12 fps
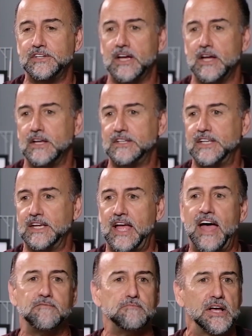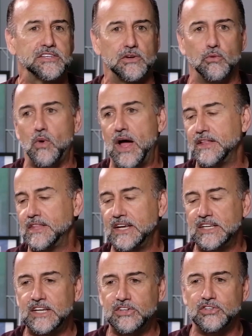to, to have muscle, why
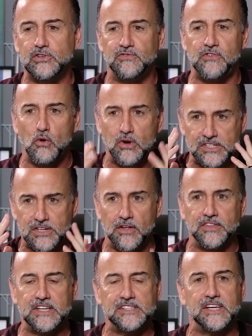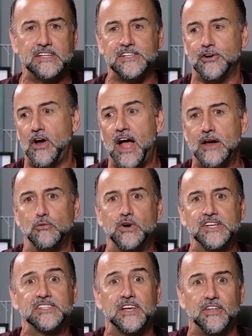they need to focus on these things that are high
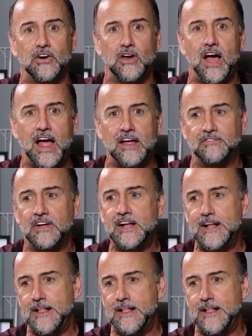risk in their life,